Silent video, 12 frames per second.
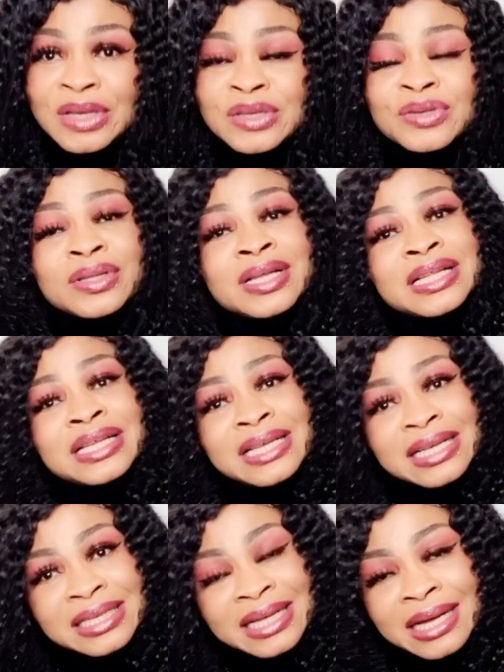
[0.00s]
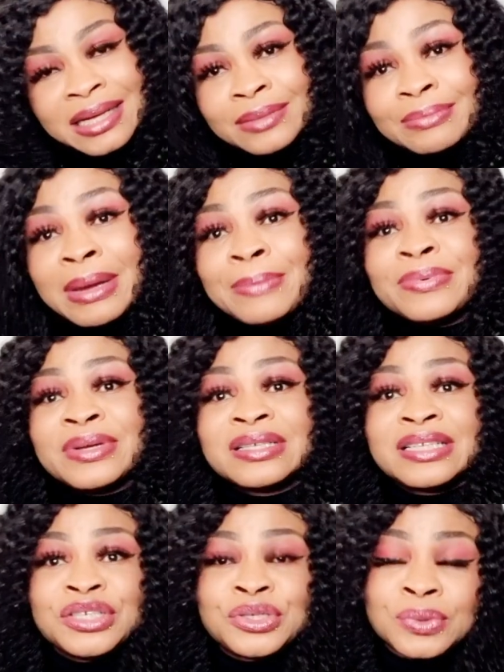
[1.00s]
So they did a scan. My breast
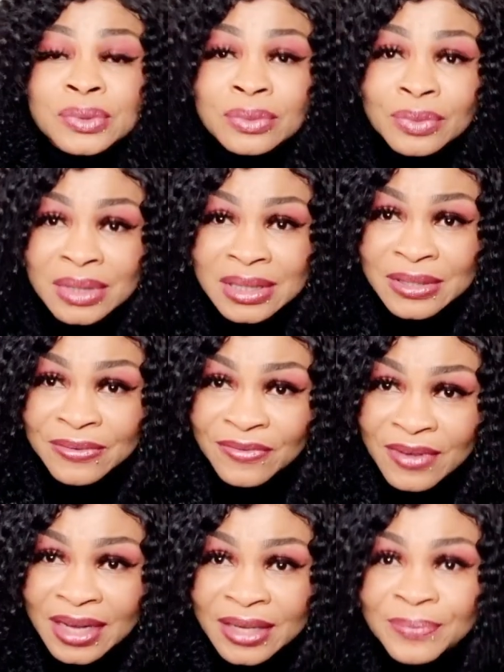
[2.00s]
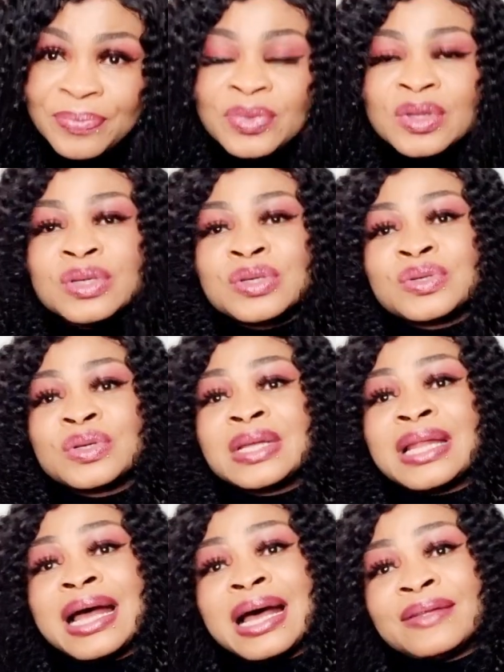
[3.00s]
tissue was still fine. So they
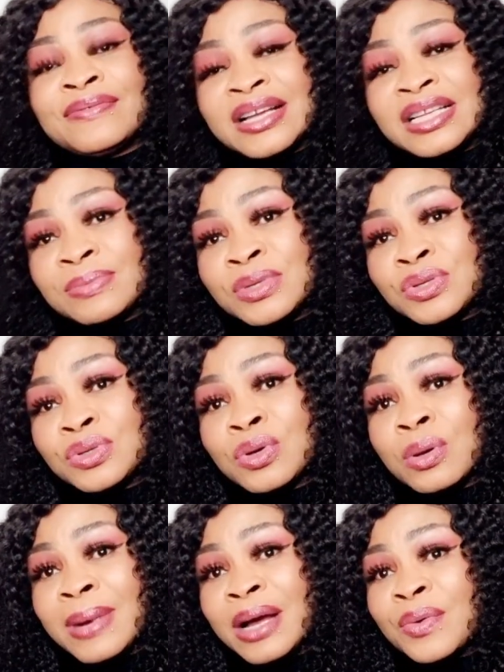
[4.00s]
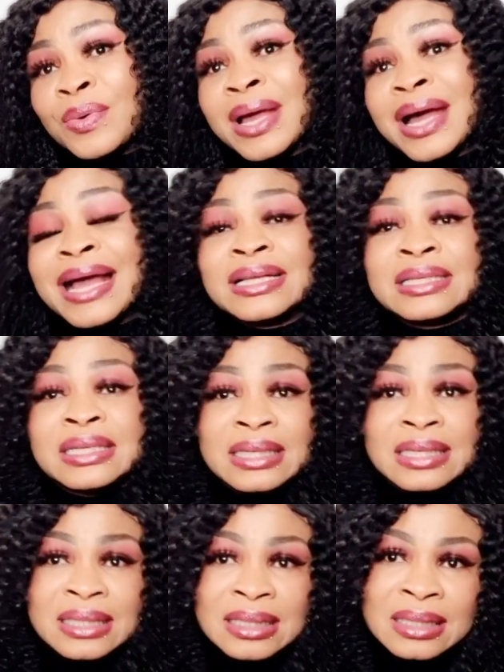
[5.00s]
now advised me to go back where I did
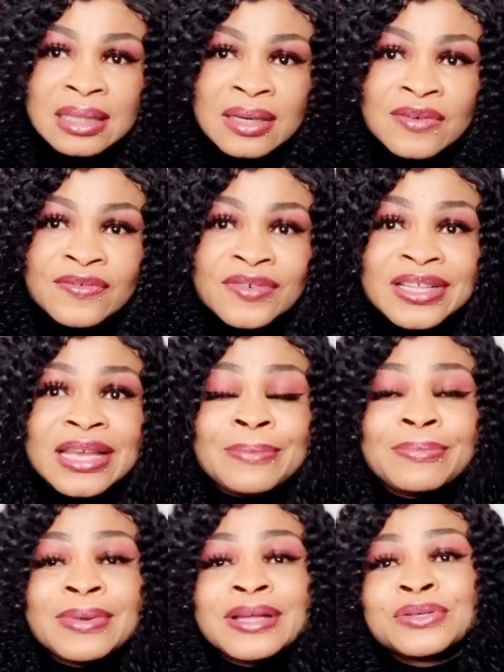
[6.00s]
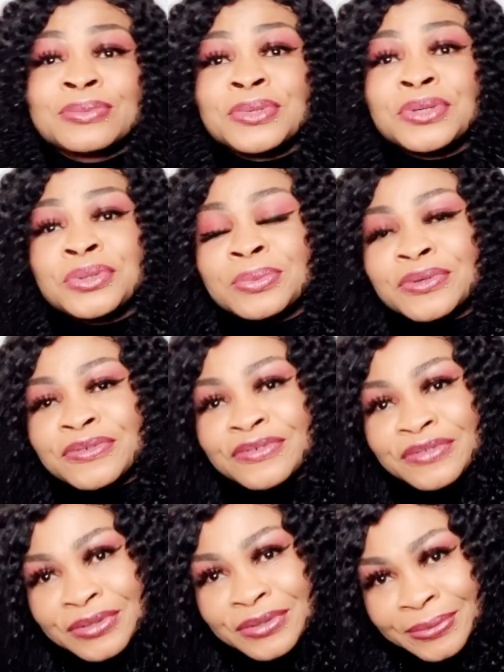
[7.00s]
it for the implant to be
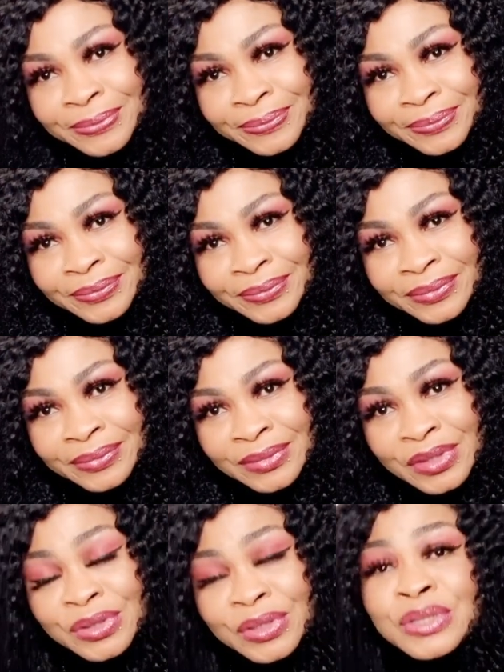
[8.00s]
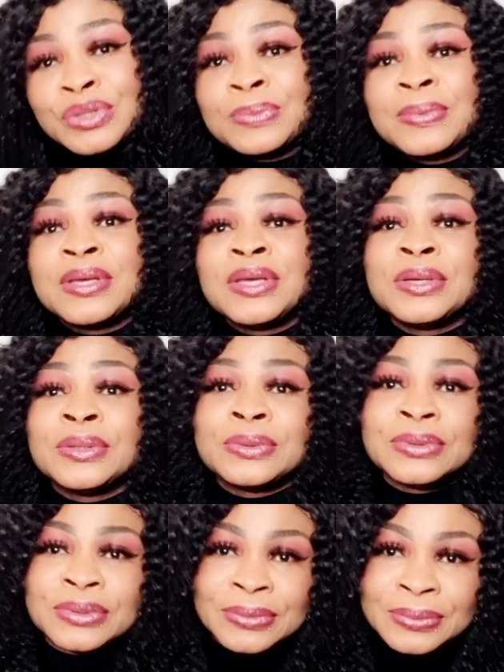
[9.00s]
removed. So it will be
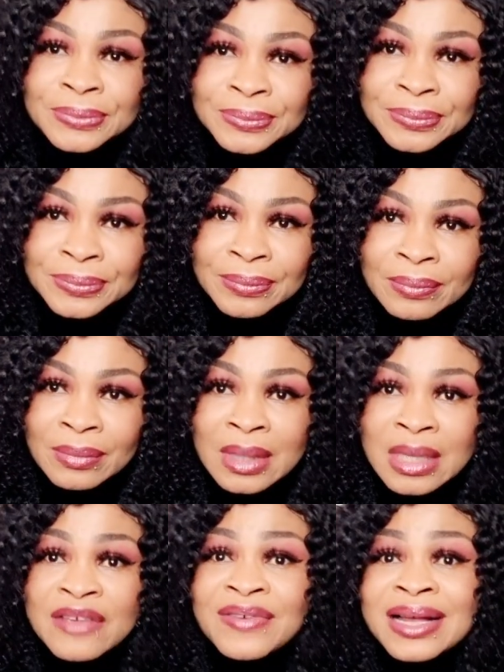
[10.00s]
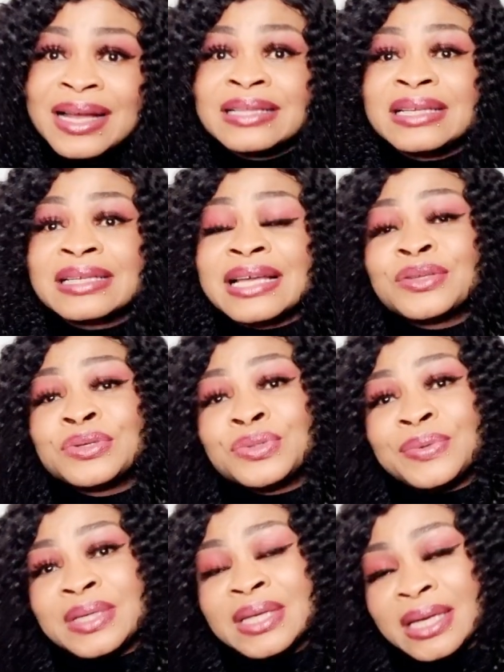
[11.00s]
healed. If I can decide to
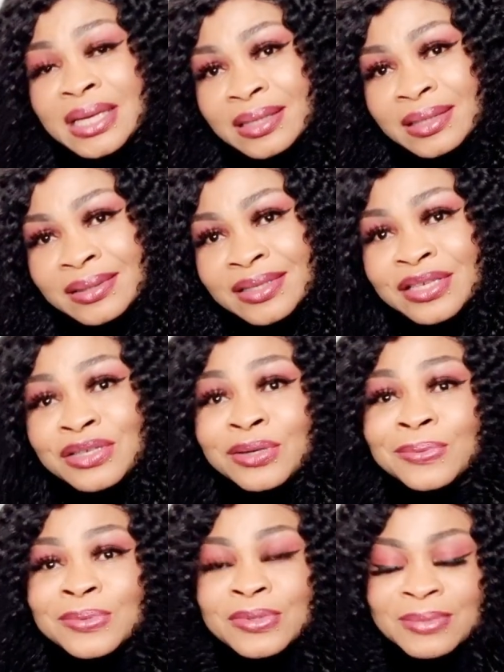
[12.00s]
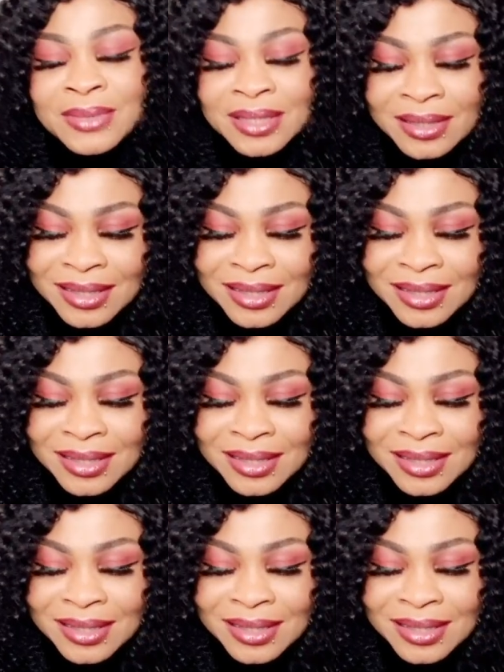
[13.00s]
do it again, it's up to me.